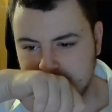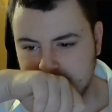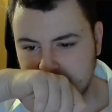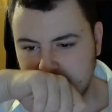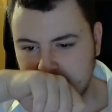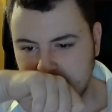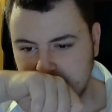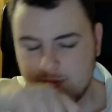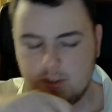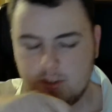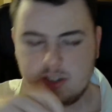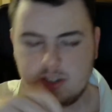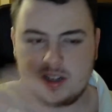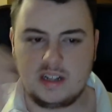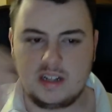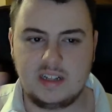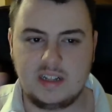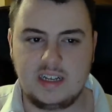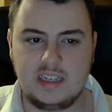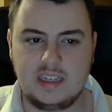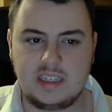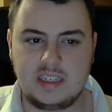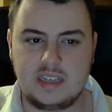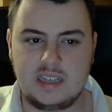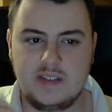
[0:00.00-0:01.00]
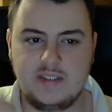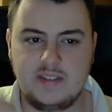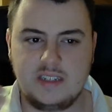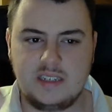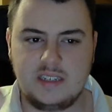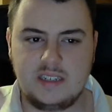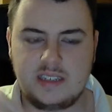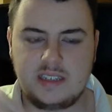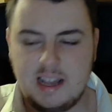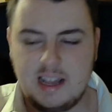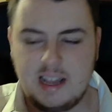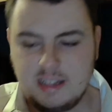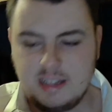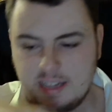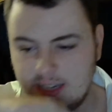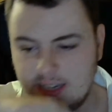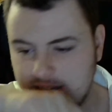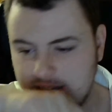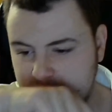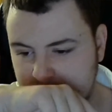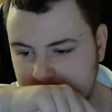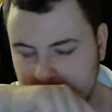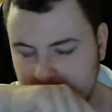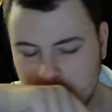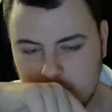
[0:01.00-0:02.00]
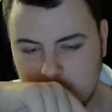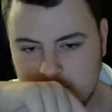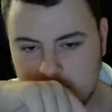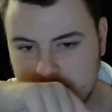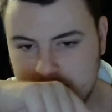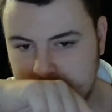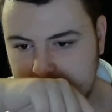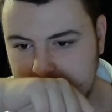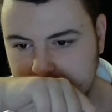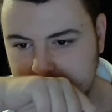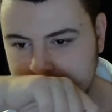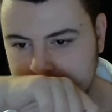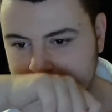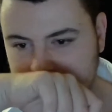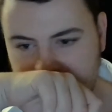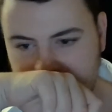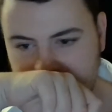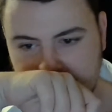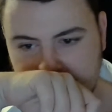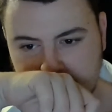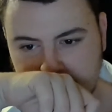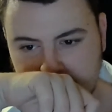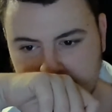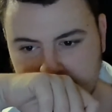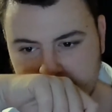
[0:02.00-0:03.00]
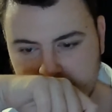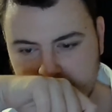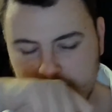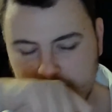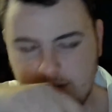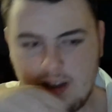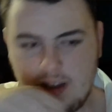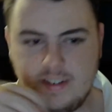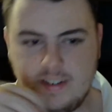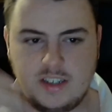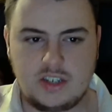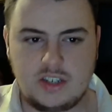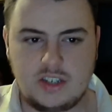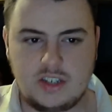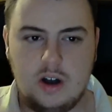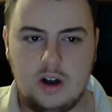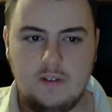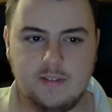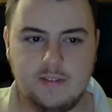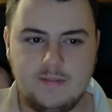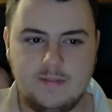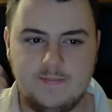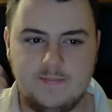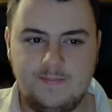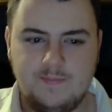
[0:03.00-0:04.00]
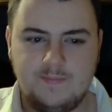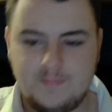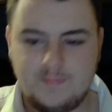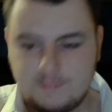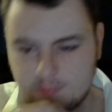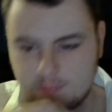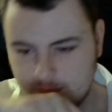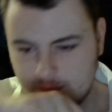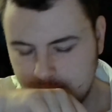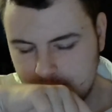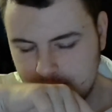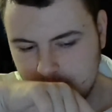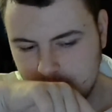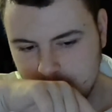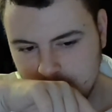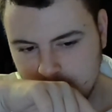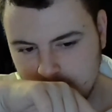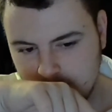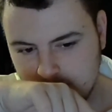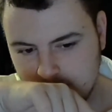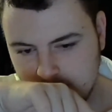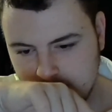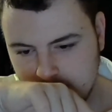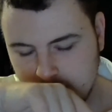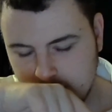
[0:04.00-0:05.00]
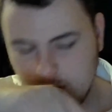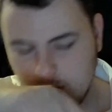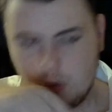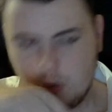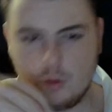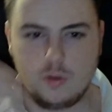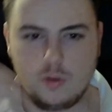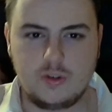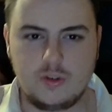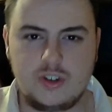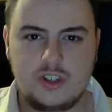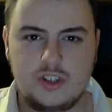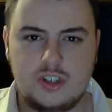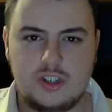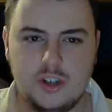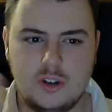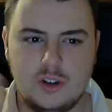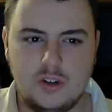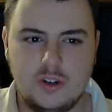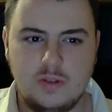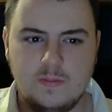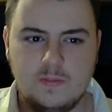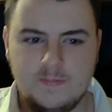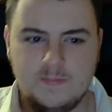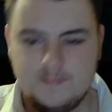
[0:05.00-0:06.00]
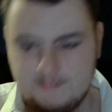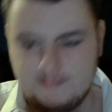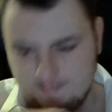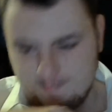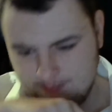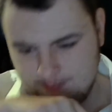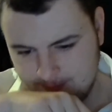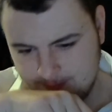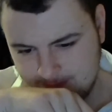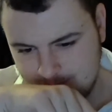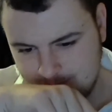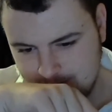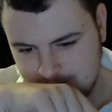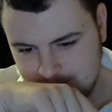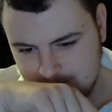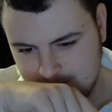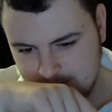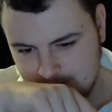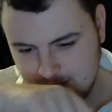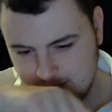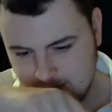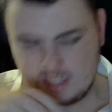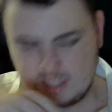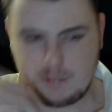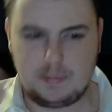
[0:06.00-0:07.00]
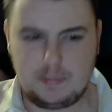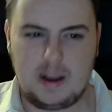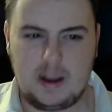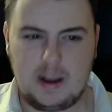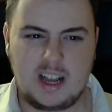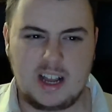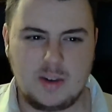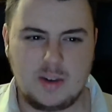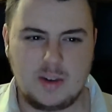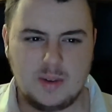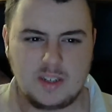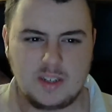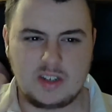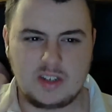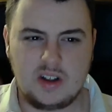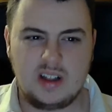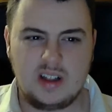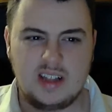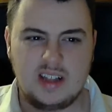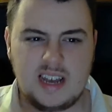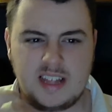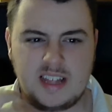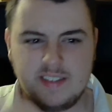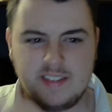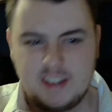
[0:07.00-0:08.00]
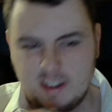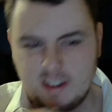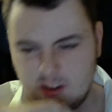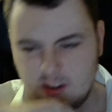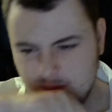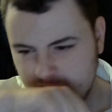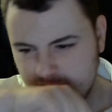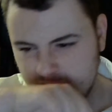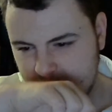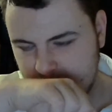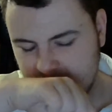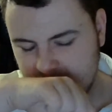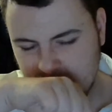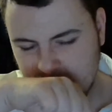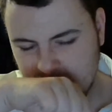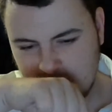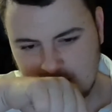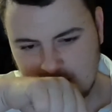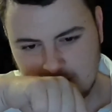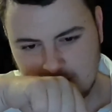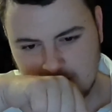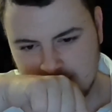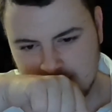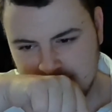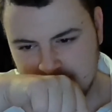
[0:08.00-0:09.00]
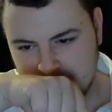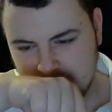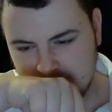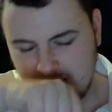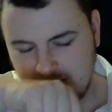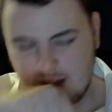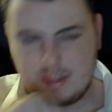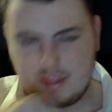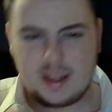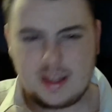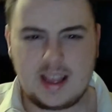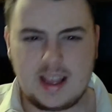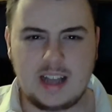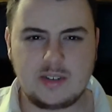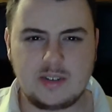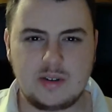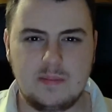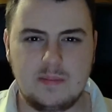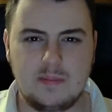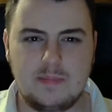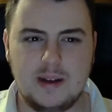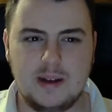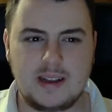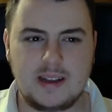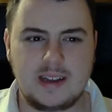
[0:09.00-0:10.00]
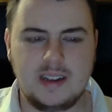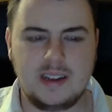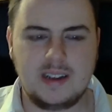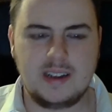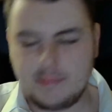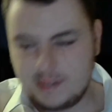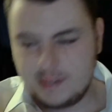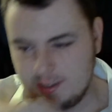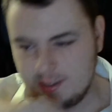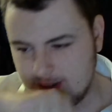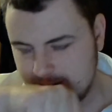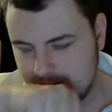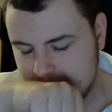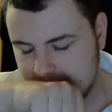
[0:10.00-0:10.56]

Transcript: It smells like a late 70s, early 80s sort of scent. Very sort of old school, tobacco-y, sort of leathery almost. Like, I think that's what I'm picking up here.